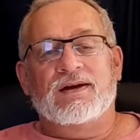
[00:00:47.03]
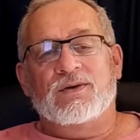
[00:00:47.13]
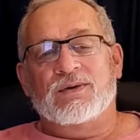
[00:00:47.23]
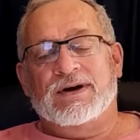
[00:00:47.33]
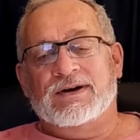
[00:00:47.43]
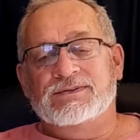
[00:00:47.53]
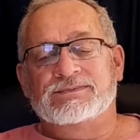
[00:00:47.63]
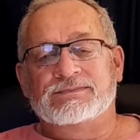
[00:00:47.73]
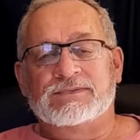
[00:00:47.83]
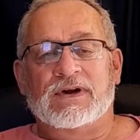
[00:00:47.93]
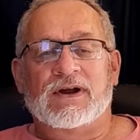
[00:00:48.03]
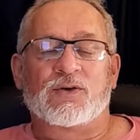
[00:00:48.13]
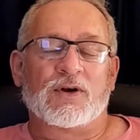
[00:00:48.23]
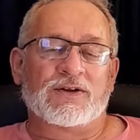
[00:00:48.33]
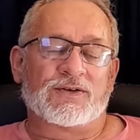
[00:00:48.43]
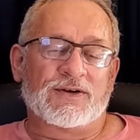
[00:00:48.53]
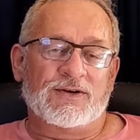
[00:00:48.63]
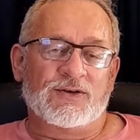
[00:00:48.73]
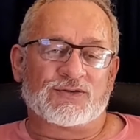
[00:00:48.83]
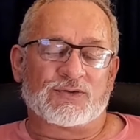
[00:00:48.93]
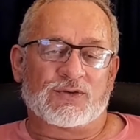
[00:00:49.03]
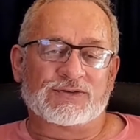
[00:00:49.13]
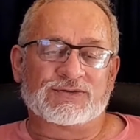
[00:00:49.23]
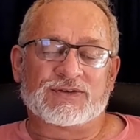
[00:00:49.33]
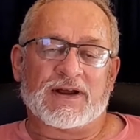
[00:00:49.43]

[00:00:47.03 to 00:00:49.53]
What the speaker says: Well, according to the news source,